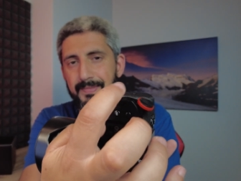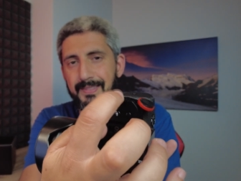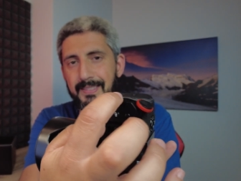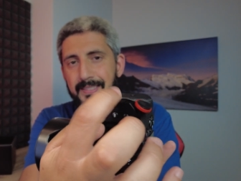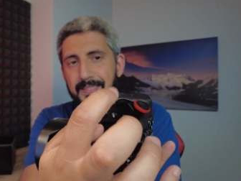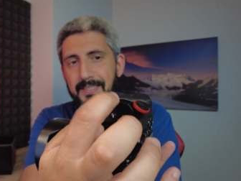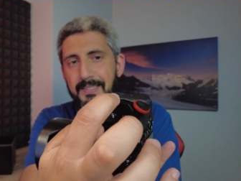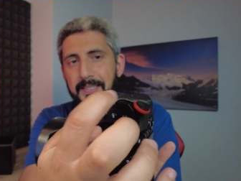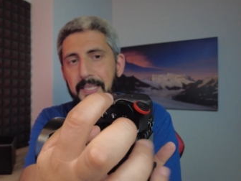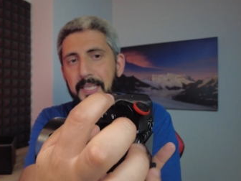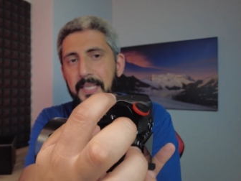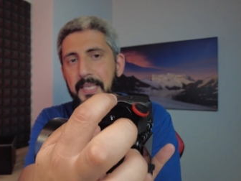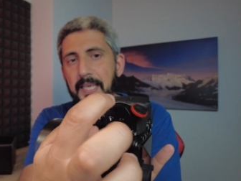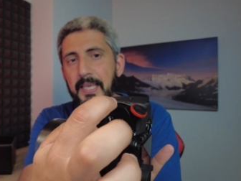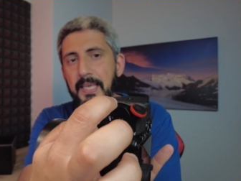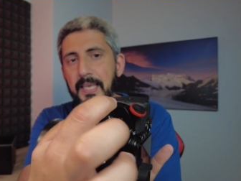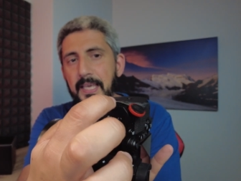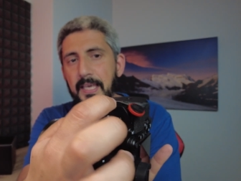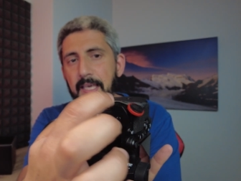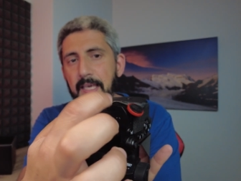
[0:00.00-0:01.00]

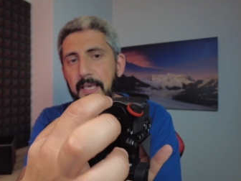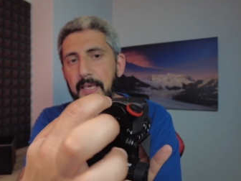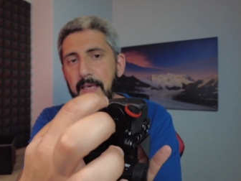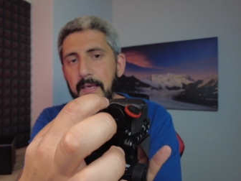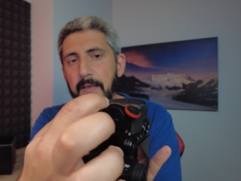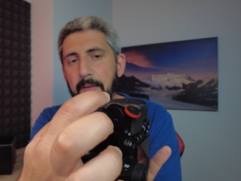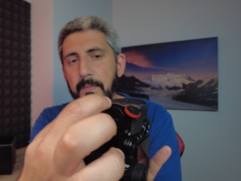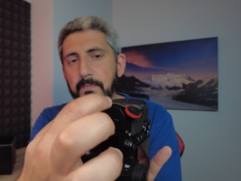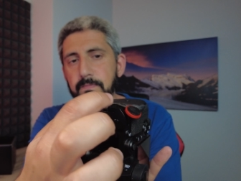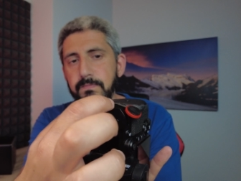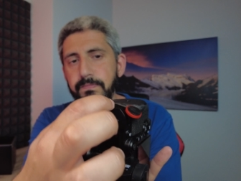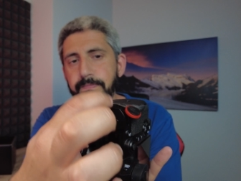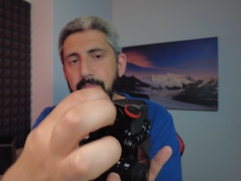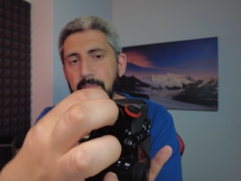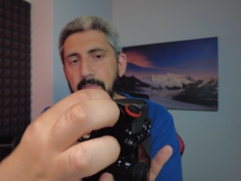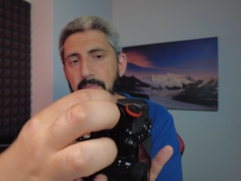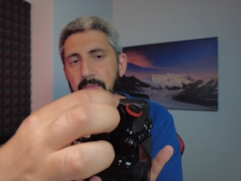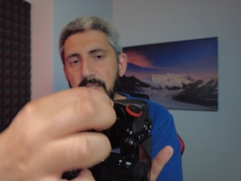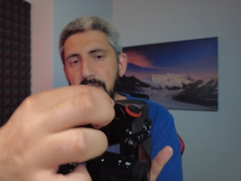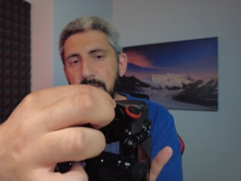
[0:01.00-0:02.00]
sticky,
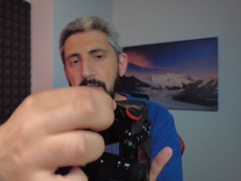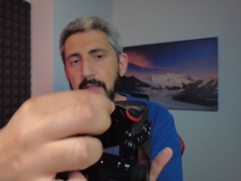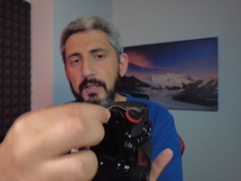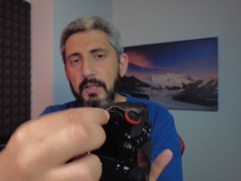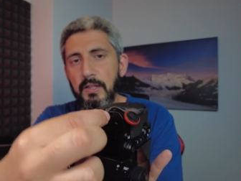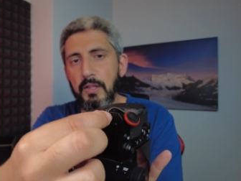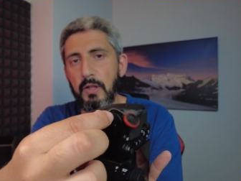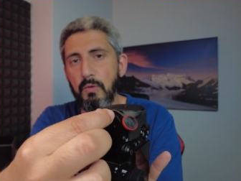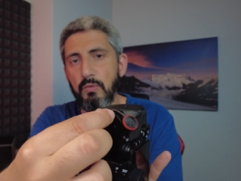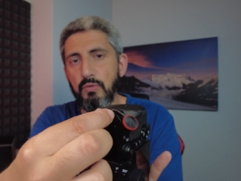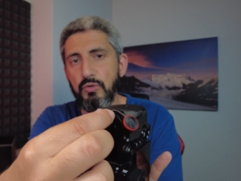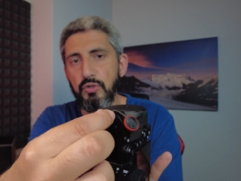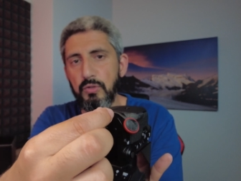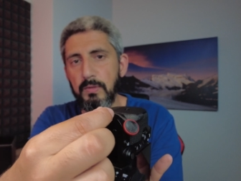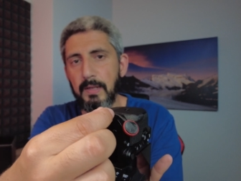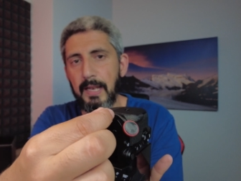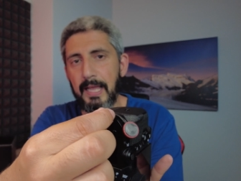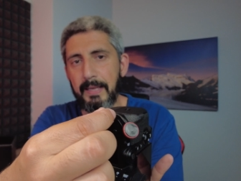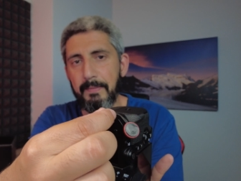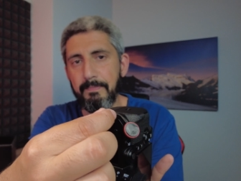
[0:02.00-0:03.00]

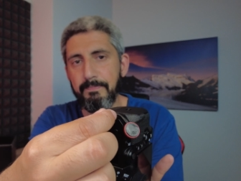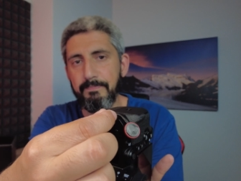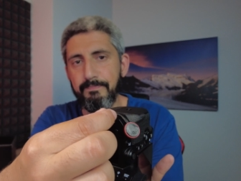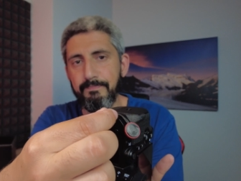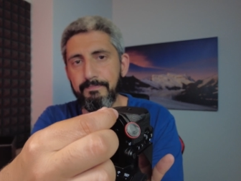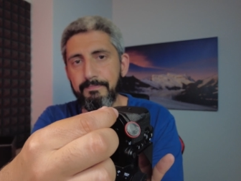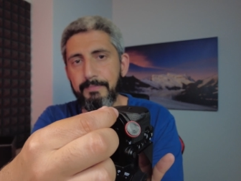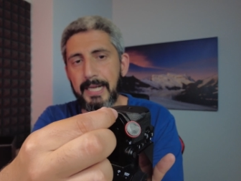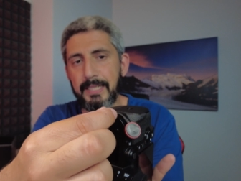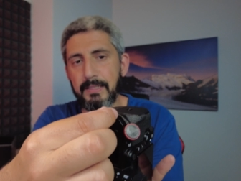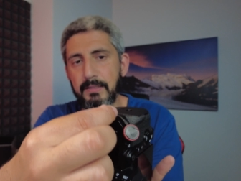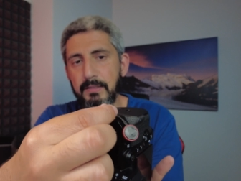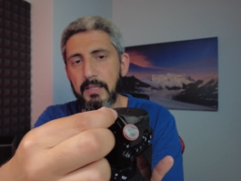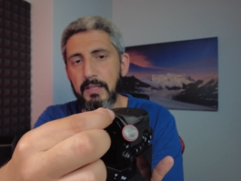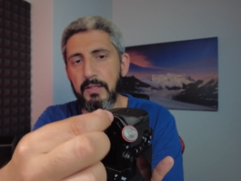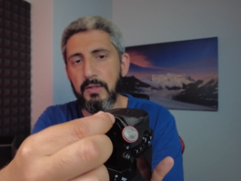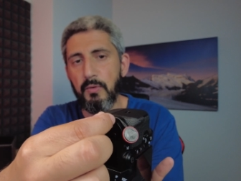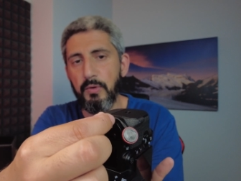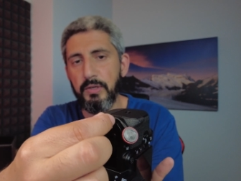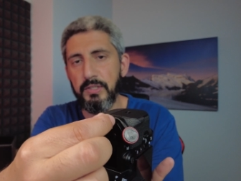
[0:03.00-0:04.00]
those like buttons
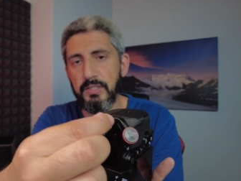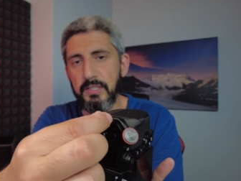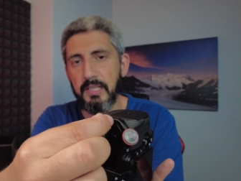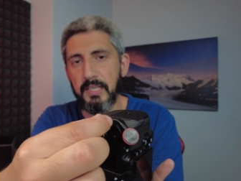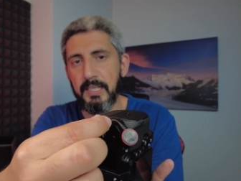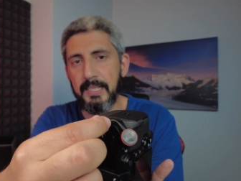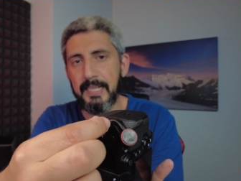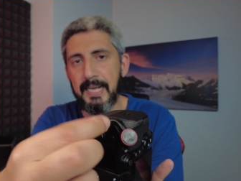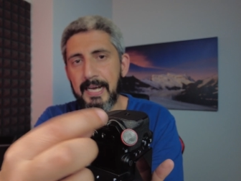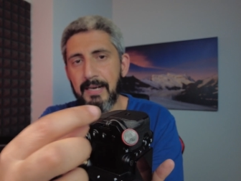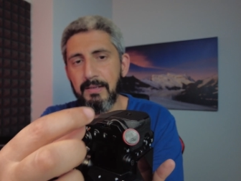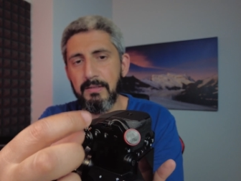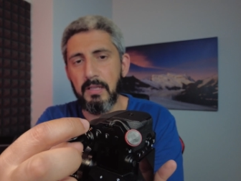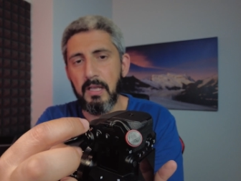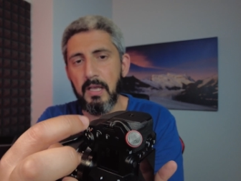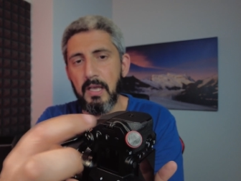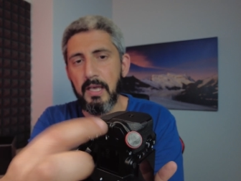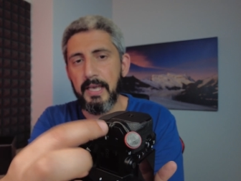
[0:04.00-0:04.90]
that were sticking out.